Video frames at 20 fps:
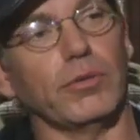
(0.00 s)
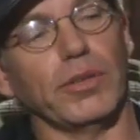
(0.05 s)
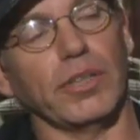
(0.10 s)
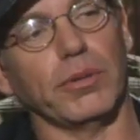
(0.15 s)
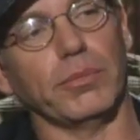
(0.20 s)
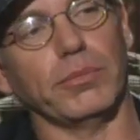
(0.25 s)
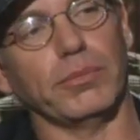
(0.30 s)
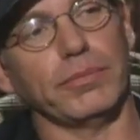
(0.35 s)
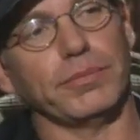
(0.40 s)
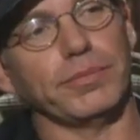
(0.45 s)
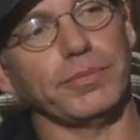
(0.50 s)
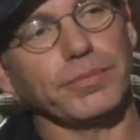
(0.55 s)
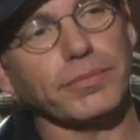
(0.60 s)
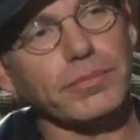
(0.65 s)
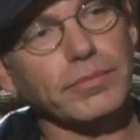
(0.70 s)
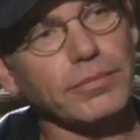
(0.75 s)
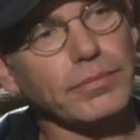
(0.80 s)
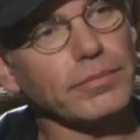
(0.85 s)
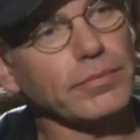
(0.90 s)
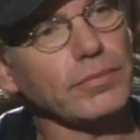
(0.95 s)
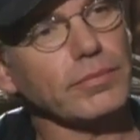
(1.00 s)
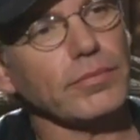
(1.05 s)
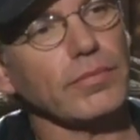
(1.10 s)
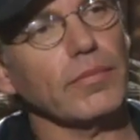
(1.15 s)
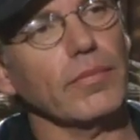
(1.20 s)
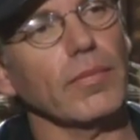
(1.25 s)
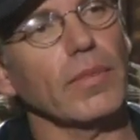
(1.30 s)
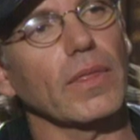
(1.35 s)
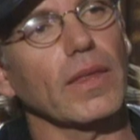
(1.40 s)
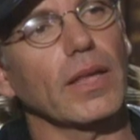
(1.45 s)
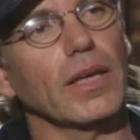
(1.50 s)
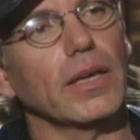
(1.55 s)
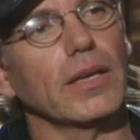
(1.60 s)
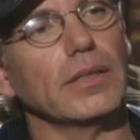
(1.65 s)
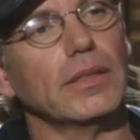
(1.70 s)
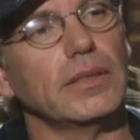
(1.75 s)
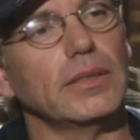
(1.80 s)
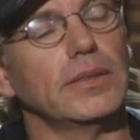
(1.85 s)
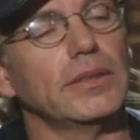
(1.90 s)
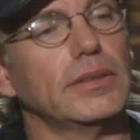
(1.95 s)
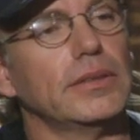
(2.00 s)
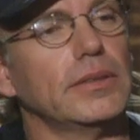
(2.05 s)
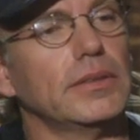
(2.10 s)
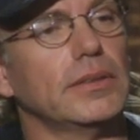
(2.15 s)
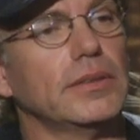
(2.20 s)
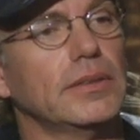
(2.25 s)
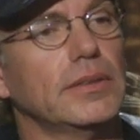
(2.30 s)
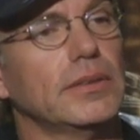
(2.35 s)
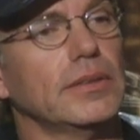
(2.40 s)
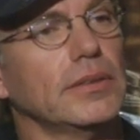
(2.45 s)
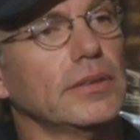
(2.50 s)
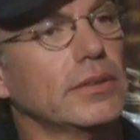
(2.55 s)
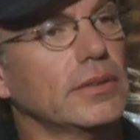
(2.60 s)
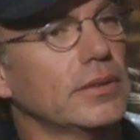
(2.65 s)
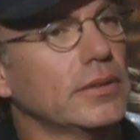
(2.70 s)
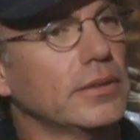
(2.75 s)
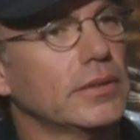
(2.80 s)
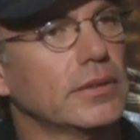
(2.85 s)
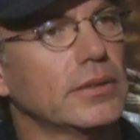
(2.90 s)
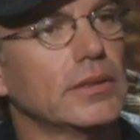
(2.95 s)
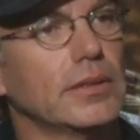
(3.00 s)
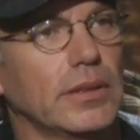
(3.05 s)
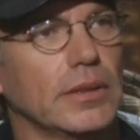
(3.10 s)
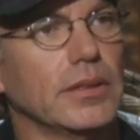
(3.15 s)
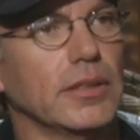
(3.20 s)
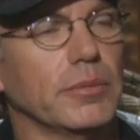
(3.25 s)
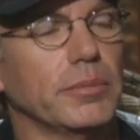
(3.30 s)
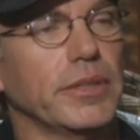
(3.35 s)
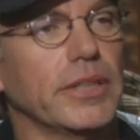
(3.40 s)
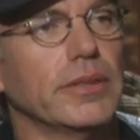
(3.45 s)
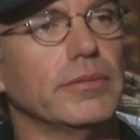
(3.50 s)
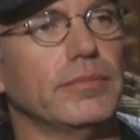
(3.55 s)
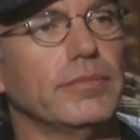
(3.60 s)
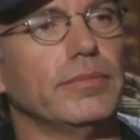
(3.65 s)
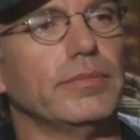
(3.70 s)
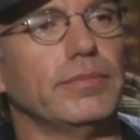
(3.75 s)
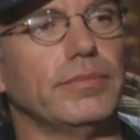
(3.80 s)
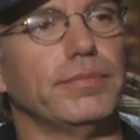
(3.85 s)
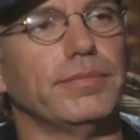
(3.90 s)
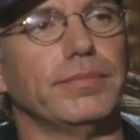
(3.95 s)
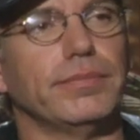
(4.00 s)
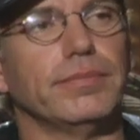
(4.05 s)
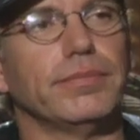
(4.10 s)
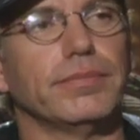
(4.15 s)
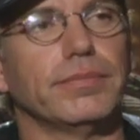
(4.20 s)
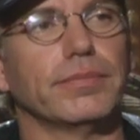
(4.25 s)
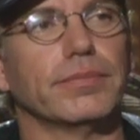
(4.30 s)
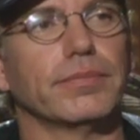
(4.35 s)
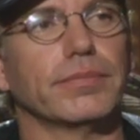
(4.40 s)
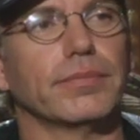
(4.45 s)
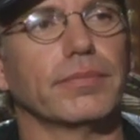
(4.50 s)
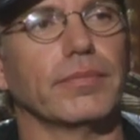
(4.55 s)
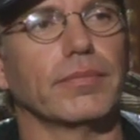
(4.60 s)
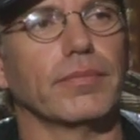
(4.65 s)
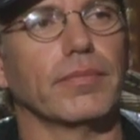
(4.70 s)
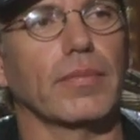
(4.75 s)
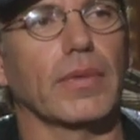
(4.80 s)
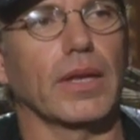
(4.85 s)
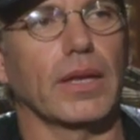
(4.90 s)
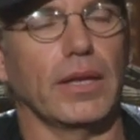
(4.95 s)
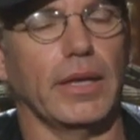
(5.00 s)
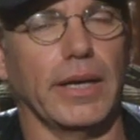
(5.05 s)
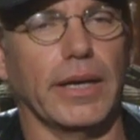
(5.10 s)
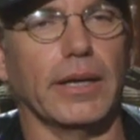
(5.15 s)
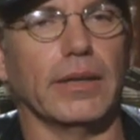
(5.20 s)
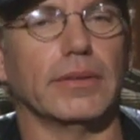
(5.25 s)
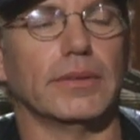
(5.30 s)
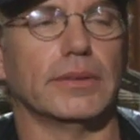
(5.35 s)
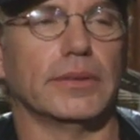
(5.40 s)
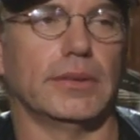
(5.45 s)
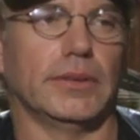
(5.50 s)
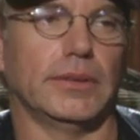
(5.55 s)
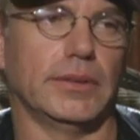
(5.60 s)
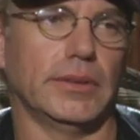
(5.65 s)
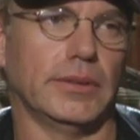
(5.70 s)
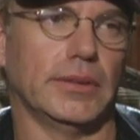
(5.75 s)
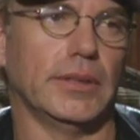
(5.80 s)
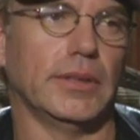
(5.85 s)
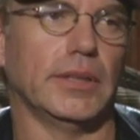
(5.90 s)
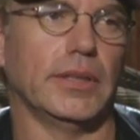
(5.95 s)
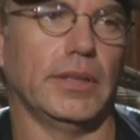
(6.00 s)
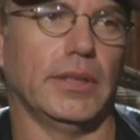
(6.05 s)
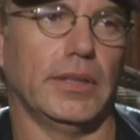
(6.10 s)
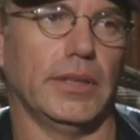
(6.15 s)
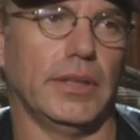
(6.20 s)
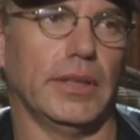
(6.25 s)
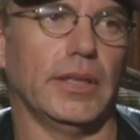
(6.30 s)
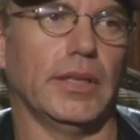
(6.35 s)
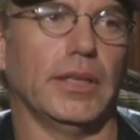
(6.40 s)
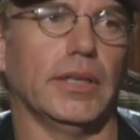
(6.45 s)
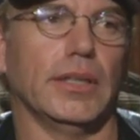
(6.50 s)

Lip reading: But I did hear that they had to kind of beat this L.A. thing out of you, that you'd gone a little L.A. in your eating, and they had to kind of bring you back.